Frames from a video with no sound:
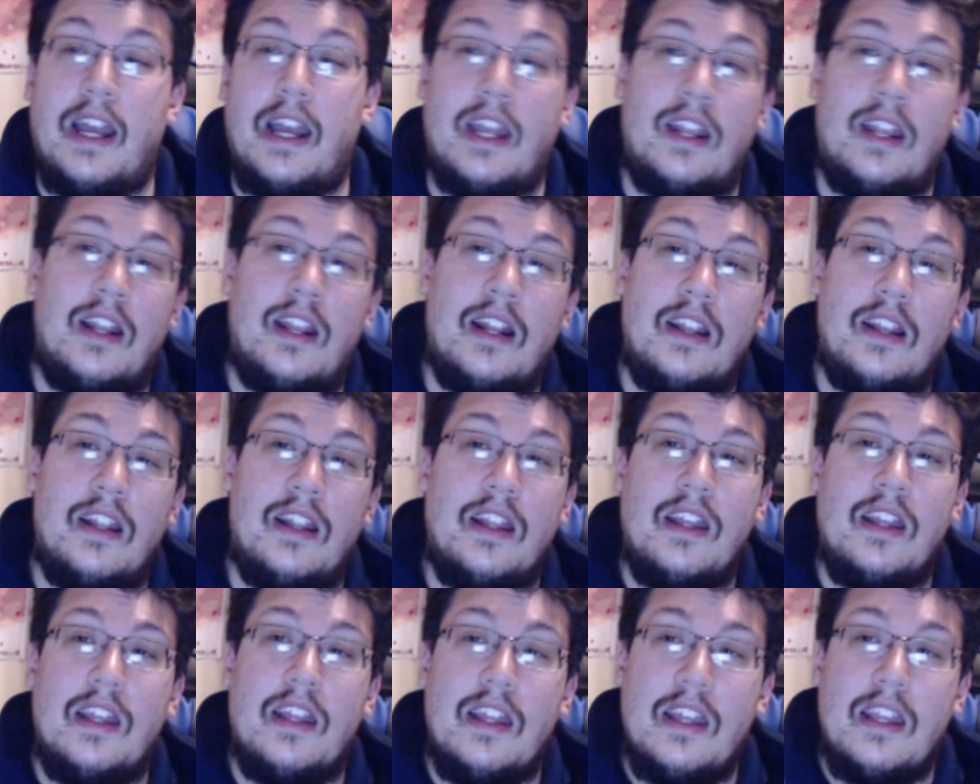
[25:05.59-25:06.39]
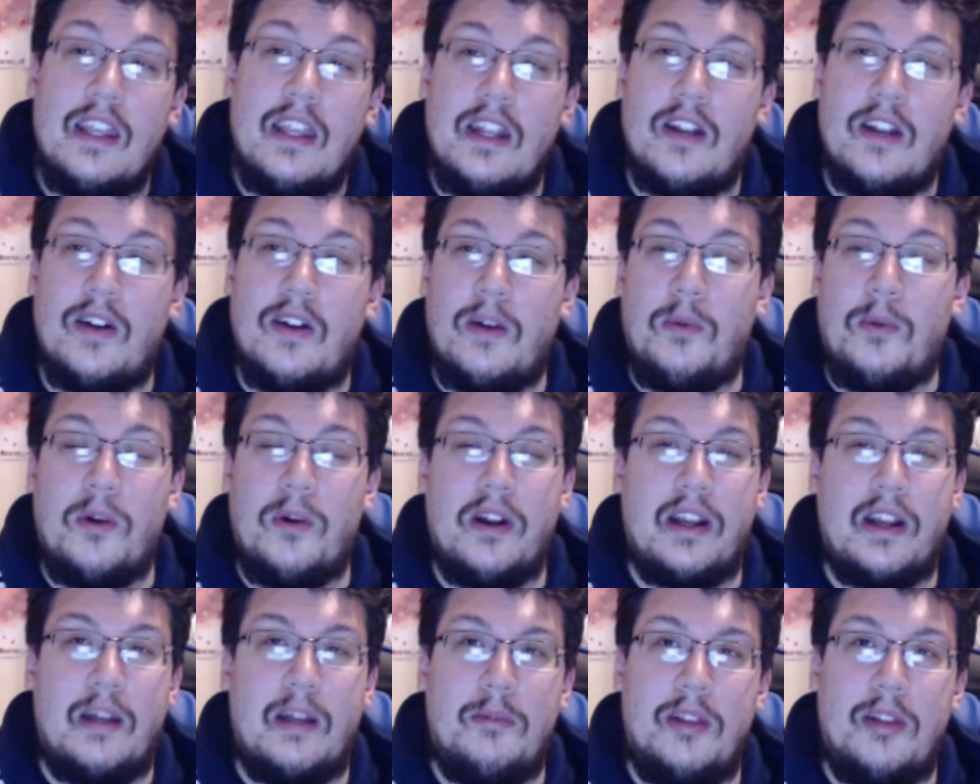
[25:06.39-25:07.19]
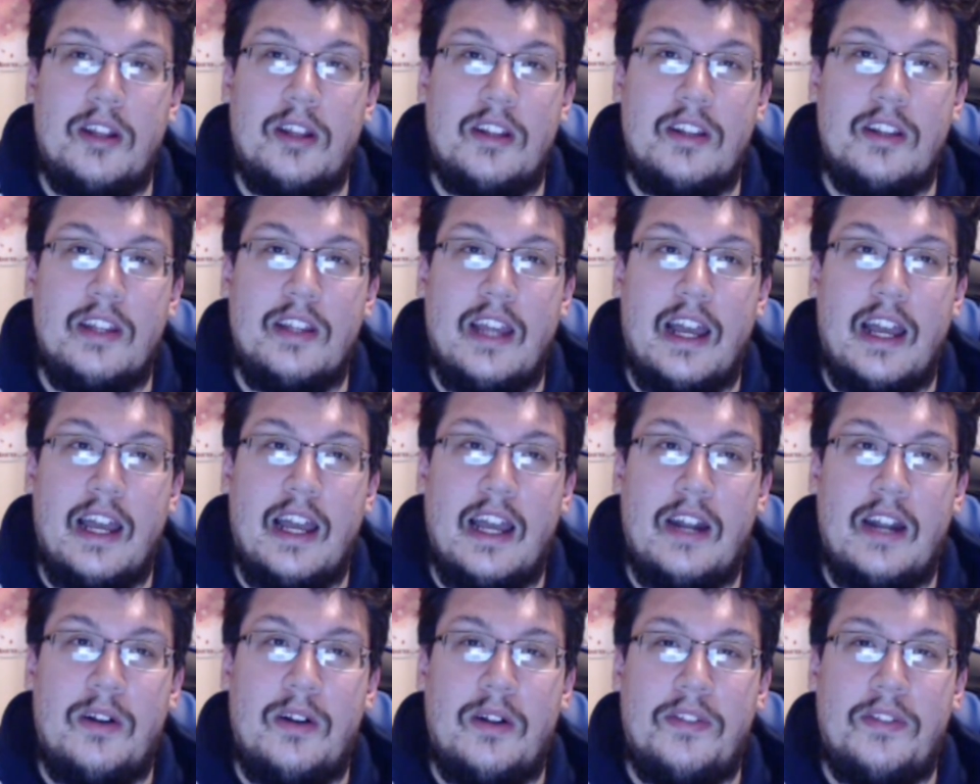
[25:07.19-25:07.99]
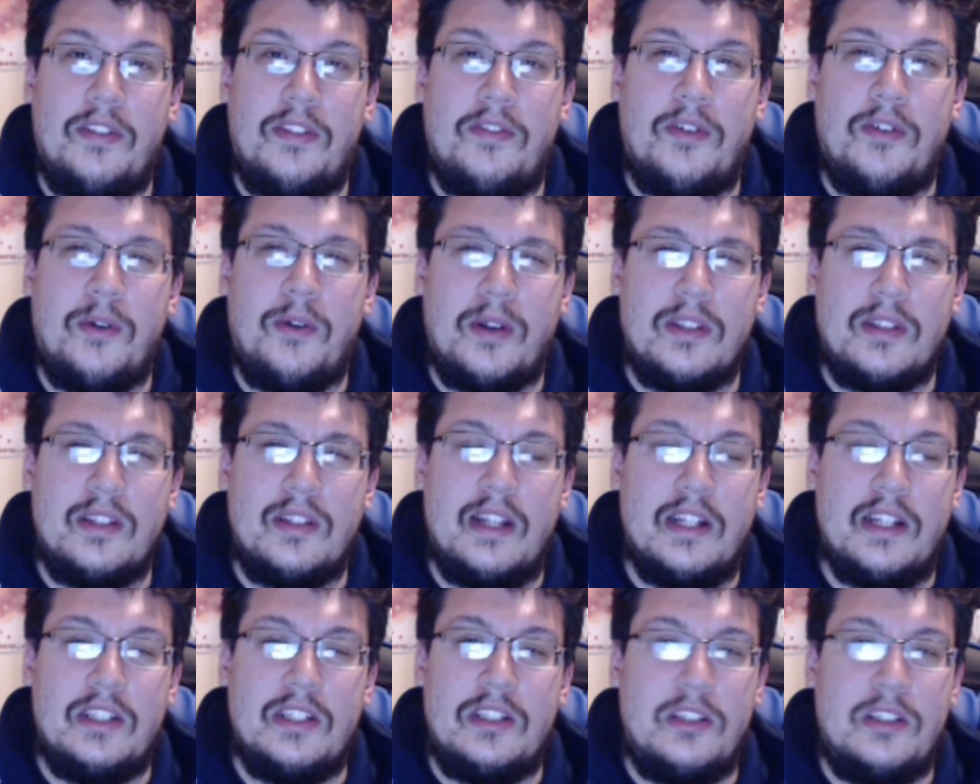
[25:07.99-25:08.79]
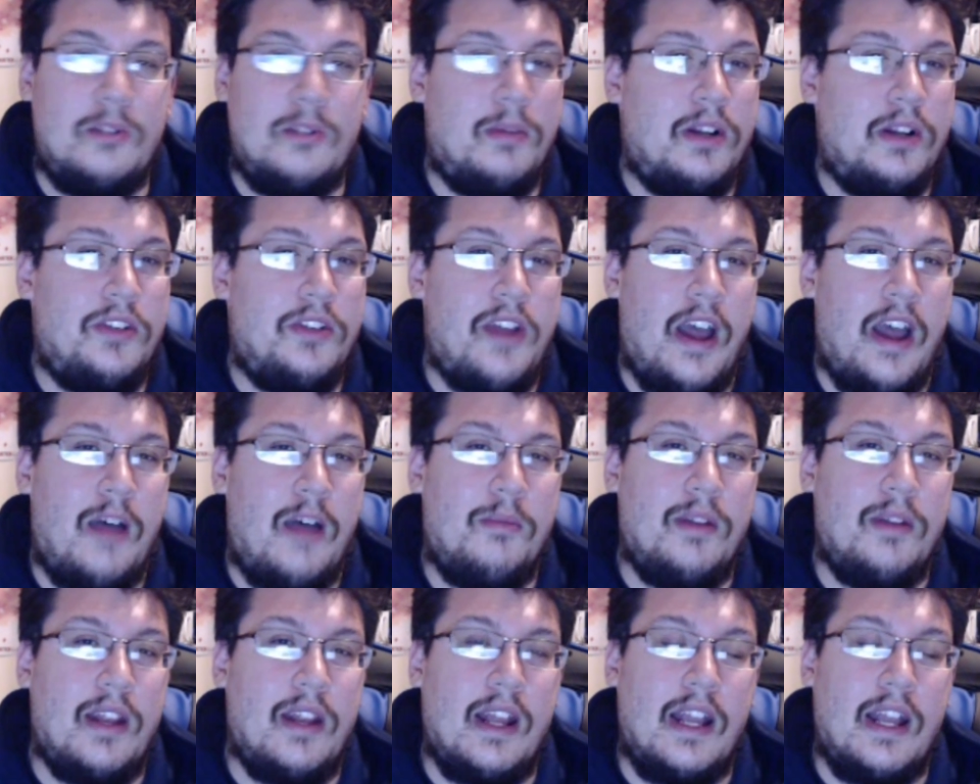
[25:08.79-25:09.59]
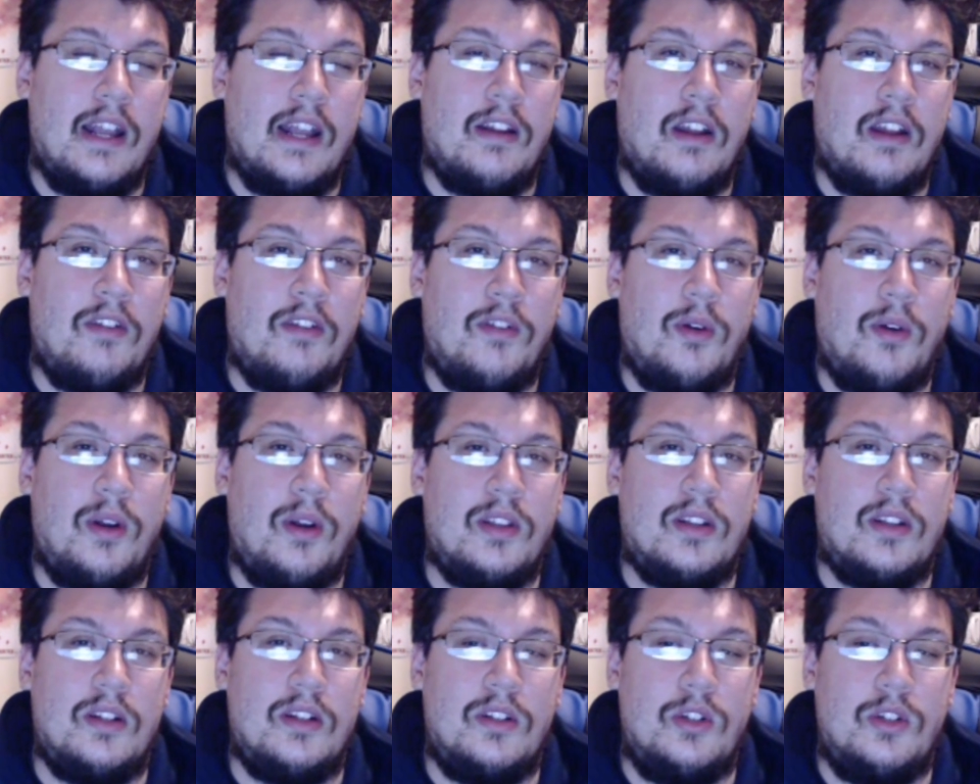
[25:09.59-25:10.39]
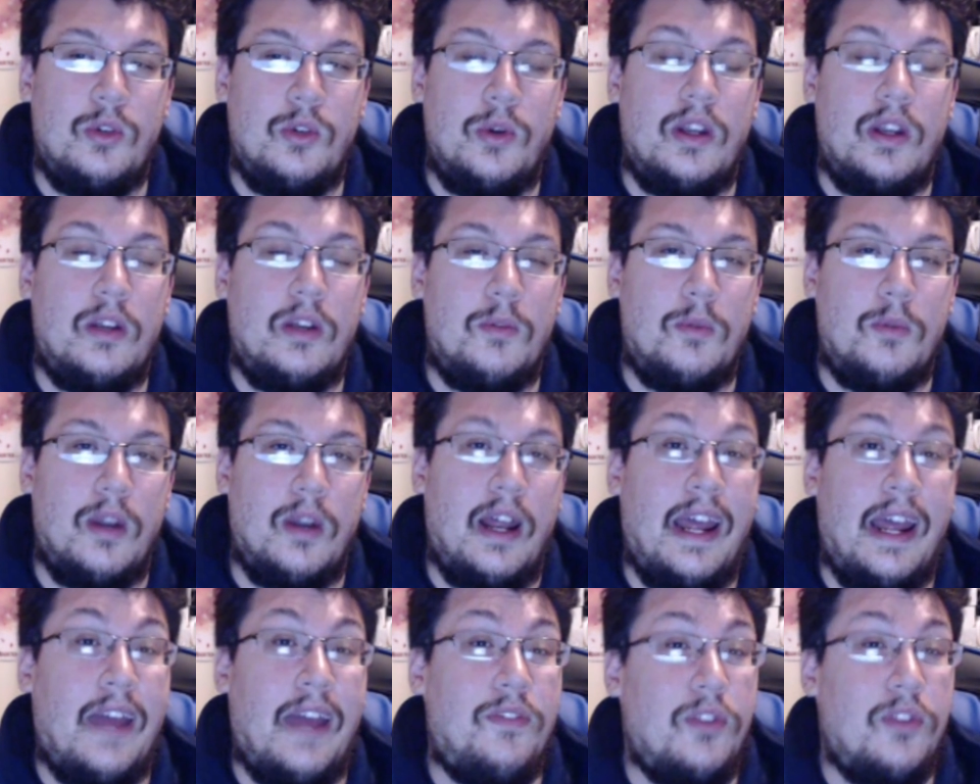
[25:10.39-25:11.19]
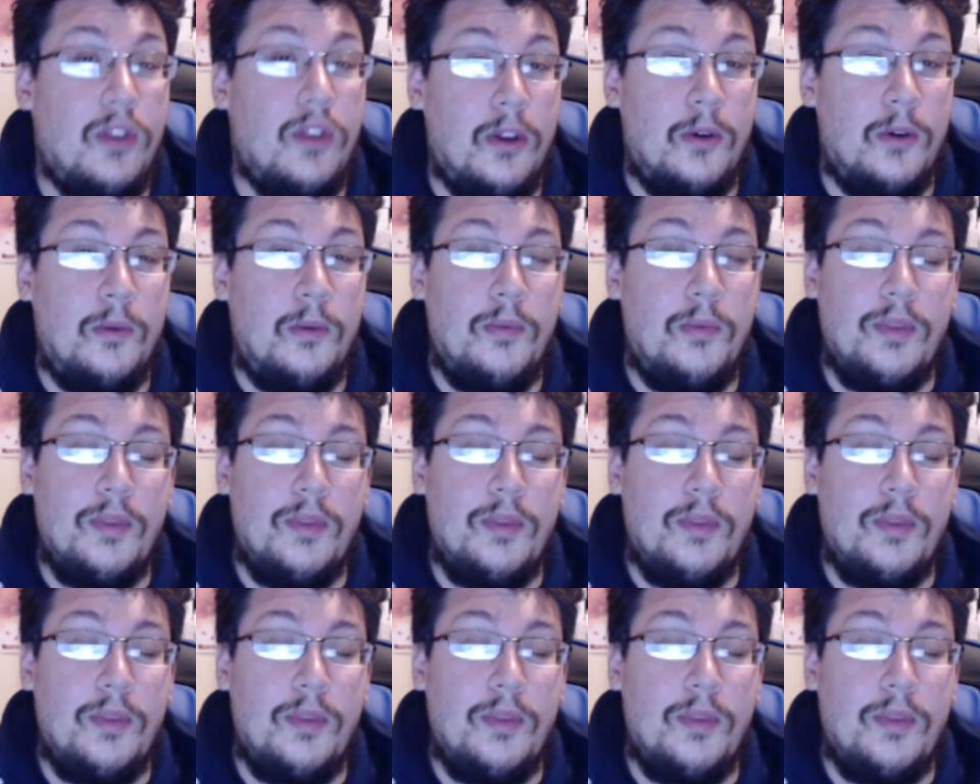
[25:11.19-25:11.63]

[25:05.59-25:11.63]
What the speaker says: And then, you know, at work, I'm luckily I don't have to focus on it. I just do my job and I focus on doing what I have to do.